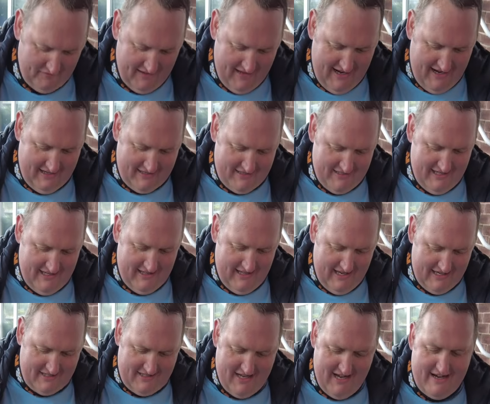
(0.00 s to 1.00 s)
That's it,
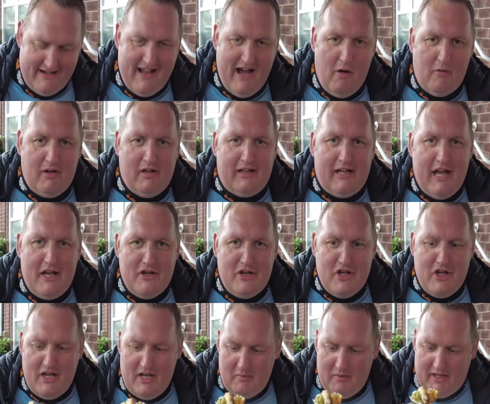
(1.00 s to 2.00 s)
let's get down and get
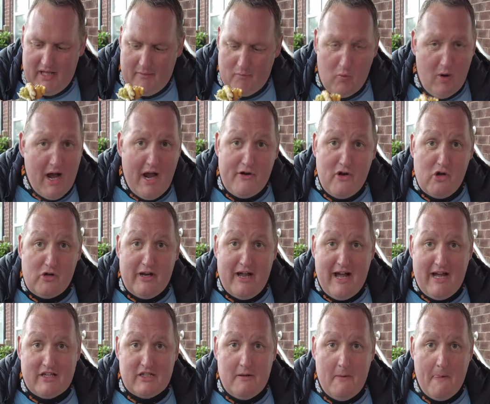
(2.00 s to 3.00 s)
dirty with it. Why not,
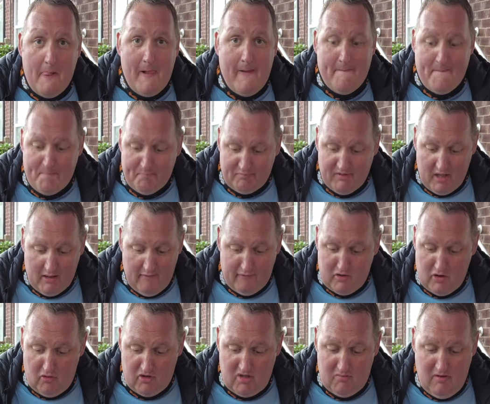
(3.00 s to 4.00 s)
guys?
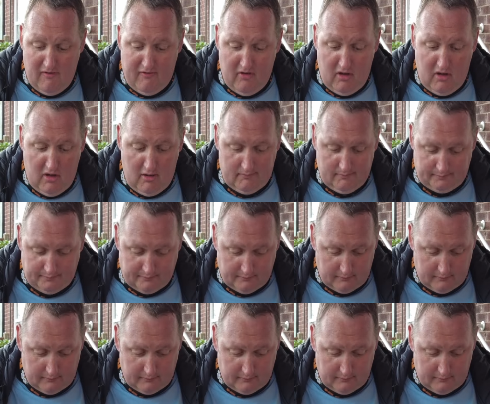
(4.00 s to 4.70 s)
I've told you before,